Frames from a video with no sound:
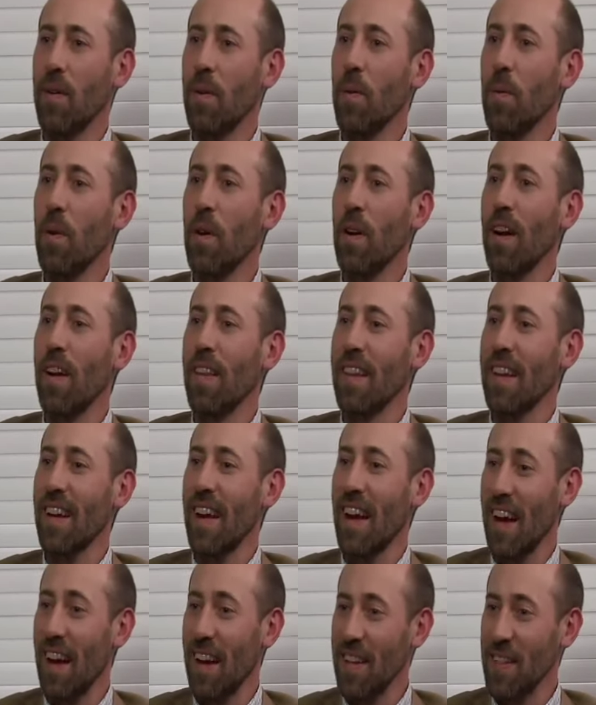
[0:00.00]
We're on the
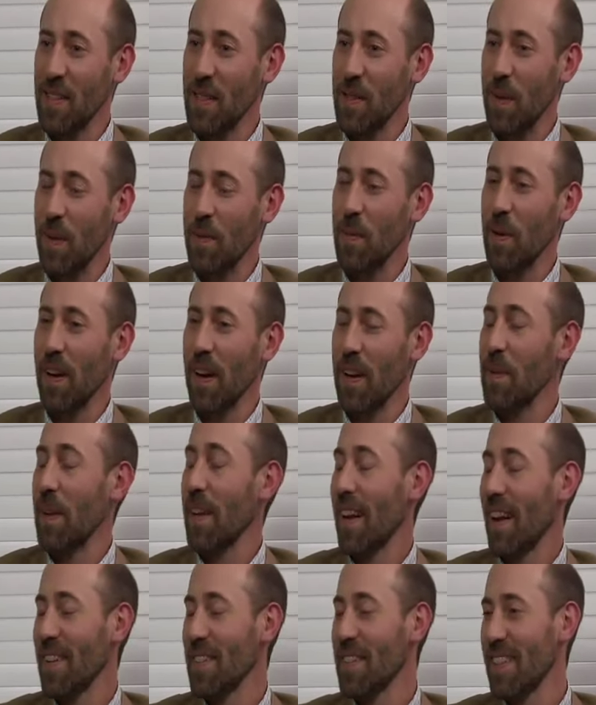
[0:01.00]
cusp, and we're going to
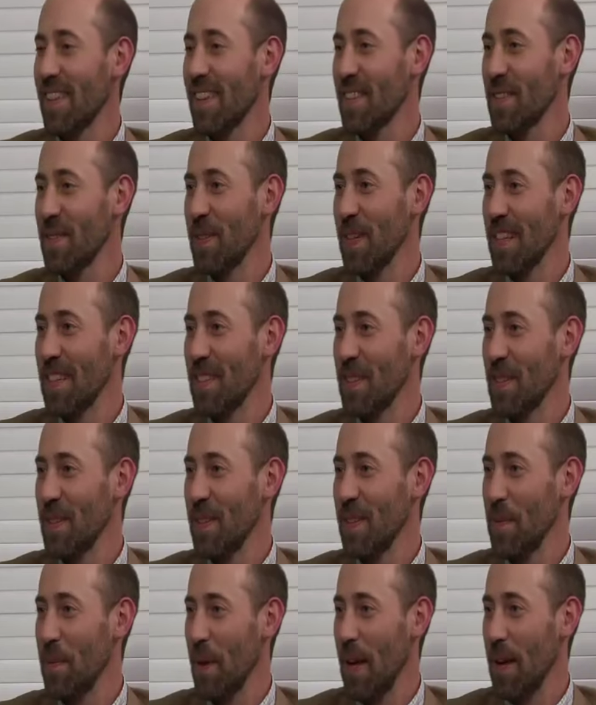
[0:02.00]
be announcing this really
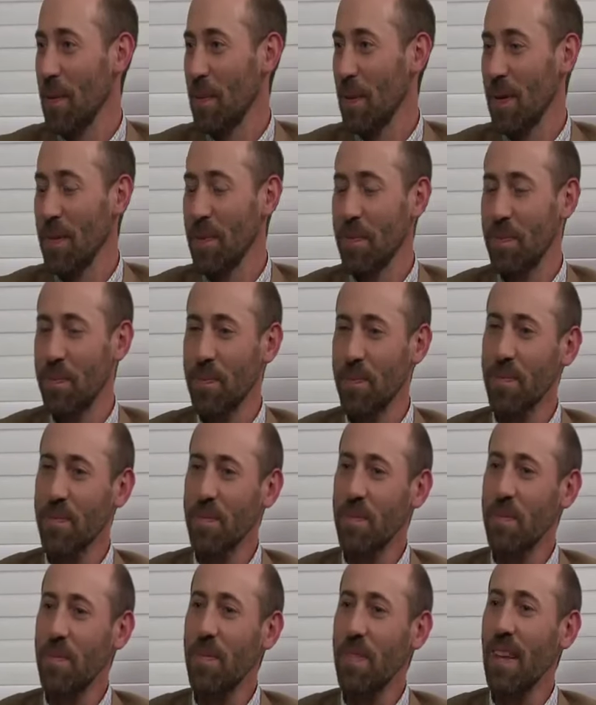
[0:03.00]
soon in the paper,
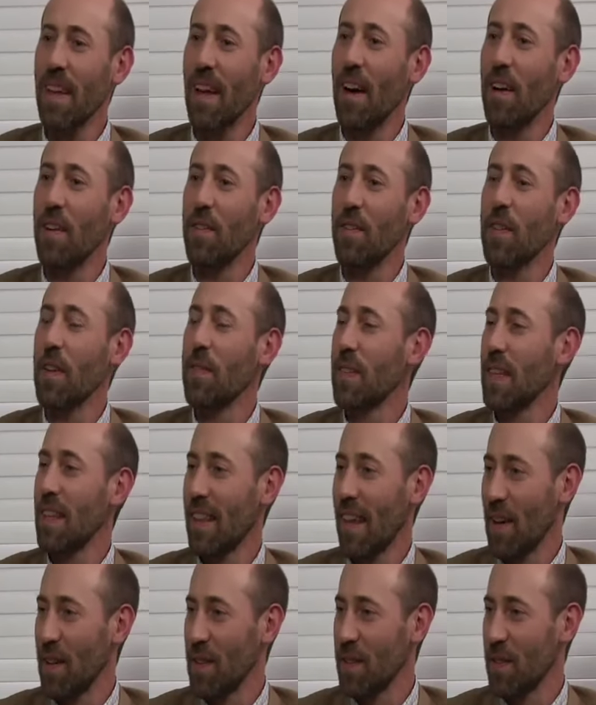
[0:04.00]
of
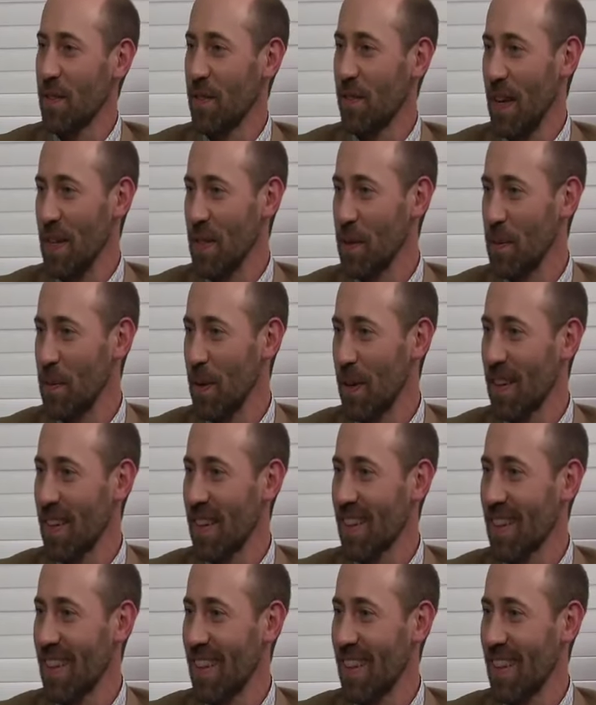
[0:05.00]
50,000 Facebook